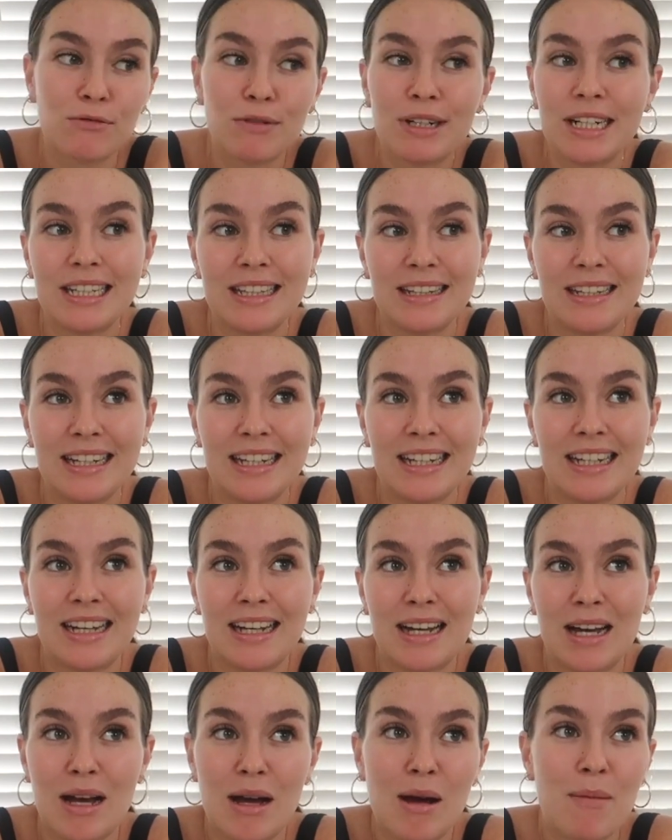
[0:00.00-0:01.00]
Really,
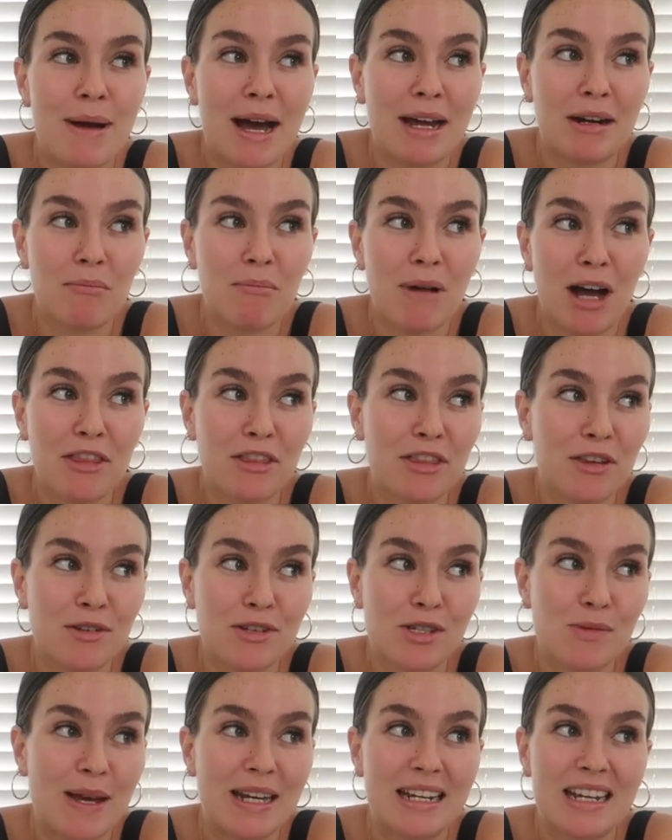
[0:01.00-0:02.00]
about a month you're
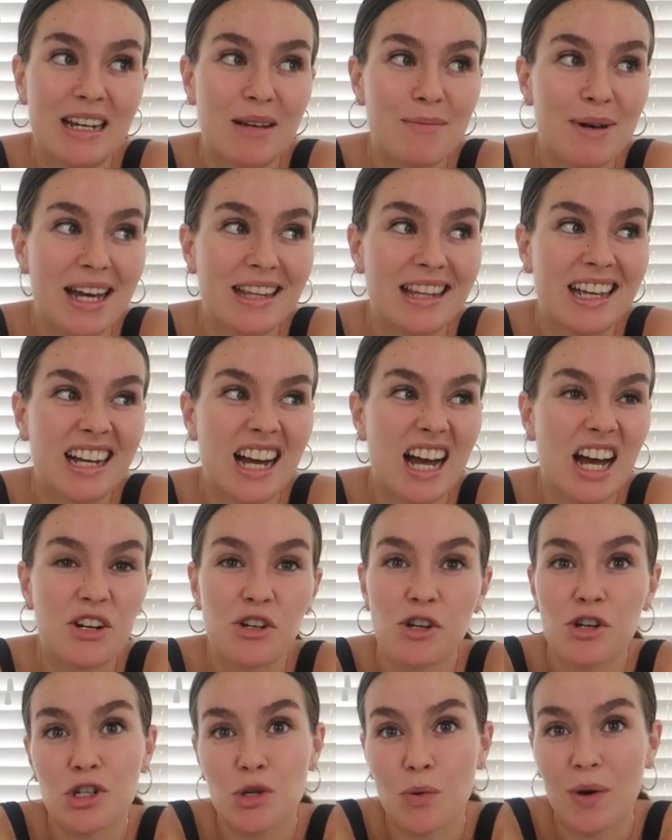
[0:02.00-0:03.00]
spending about like
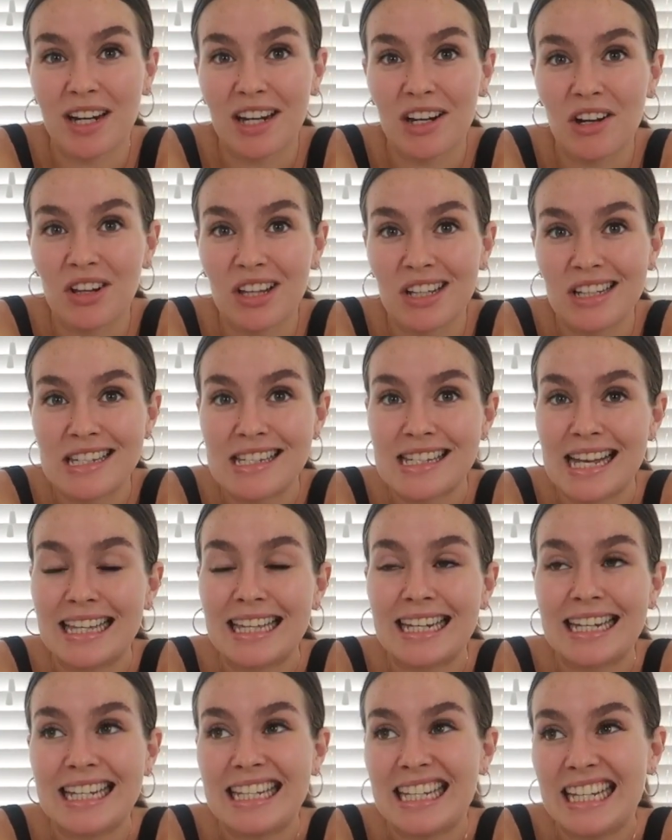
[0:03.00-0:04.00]
$120, and
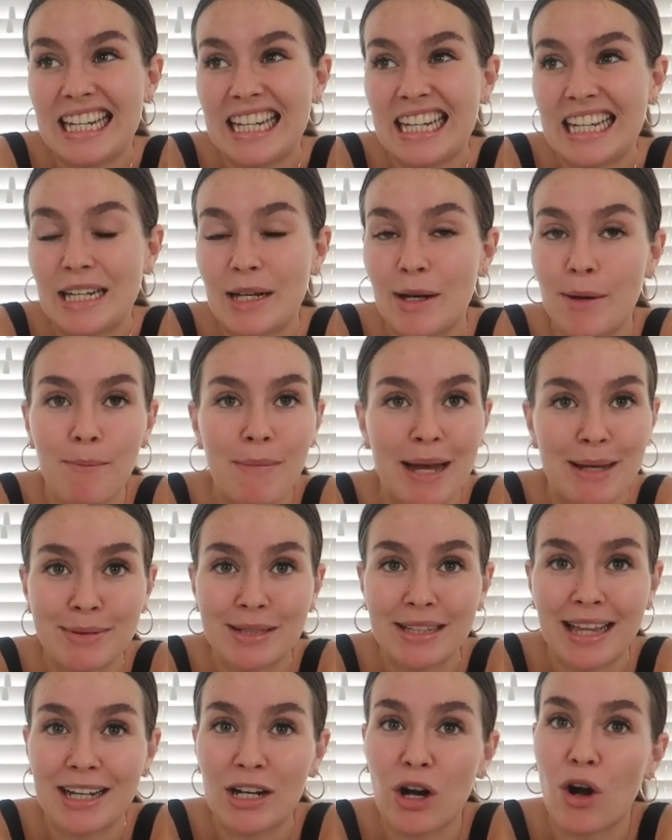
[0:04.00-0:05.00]
then a year
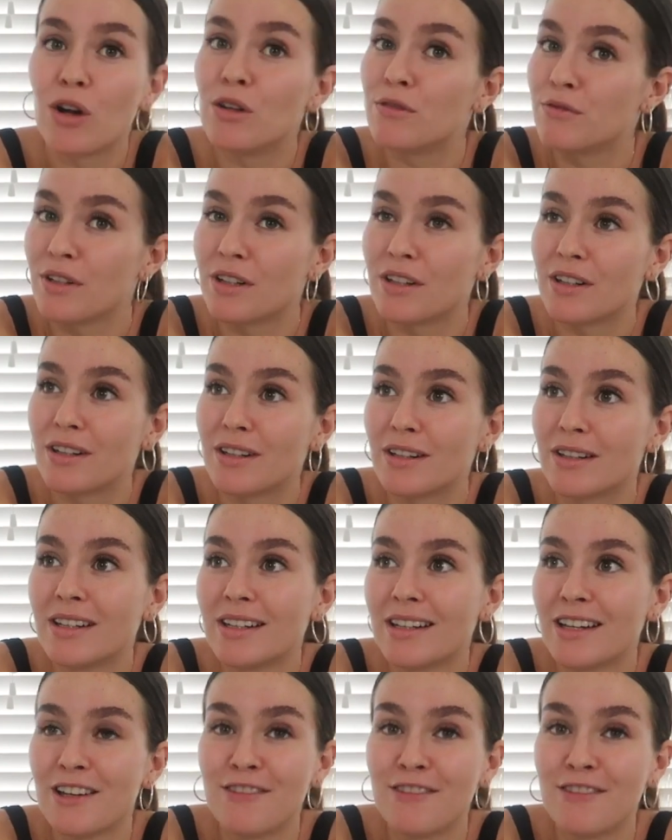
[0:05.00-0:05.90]
maybe like over